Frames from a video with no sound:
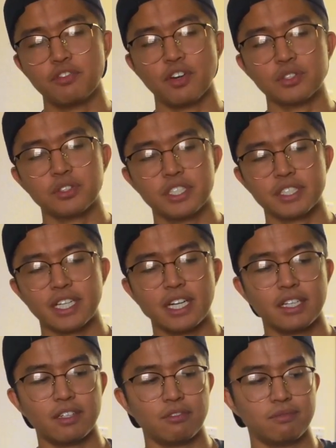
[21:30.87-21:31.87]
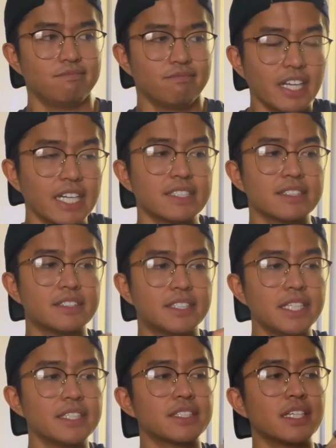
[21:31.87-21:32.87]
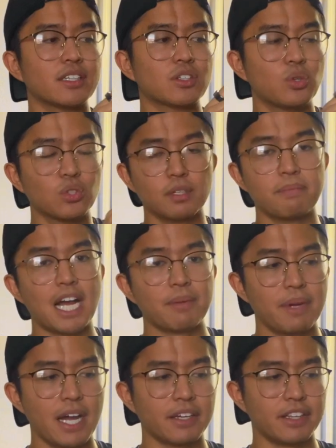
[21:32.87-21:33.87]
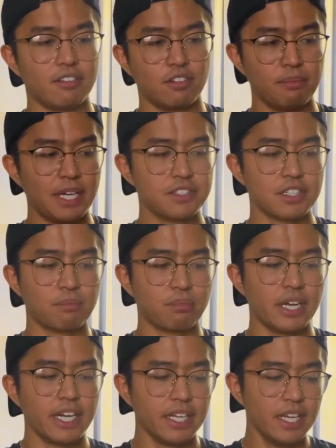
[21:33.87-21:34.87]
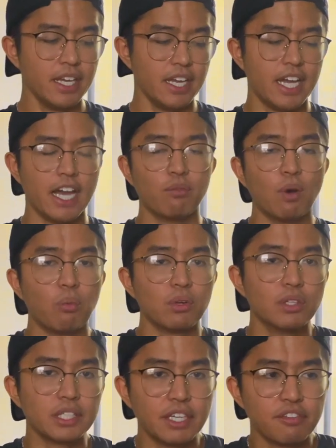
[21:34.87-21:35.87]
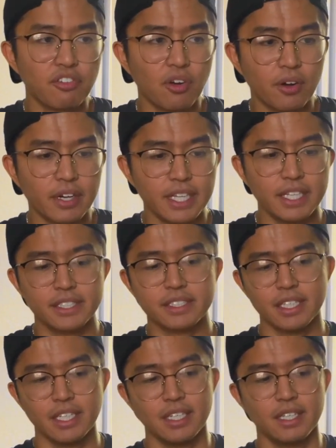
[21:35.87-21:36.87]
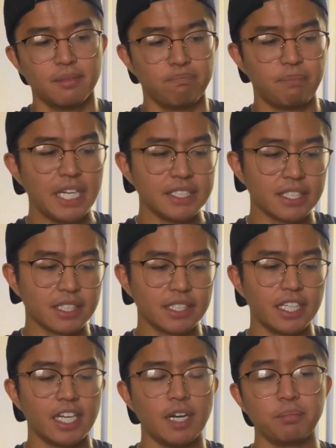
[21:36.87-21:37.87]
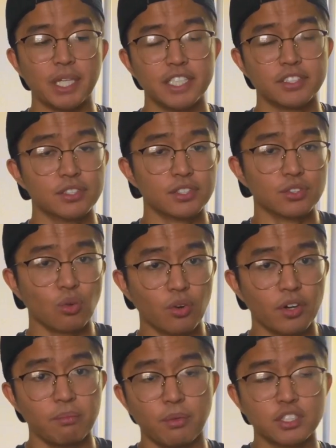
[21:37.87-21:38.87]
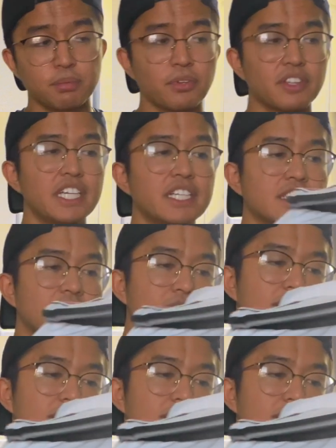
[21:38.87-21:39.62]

also just got a nice, decent cooler backpack that remains upright. And what we're looking for is basically a place to store multiple things at the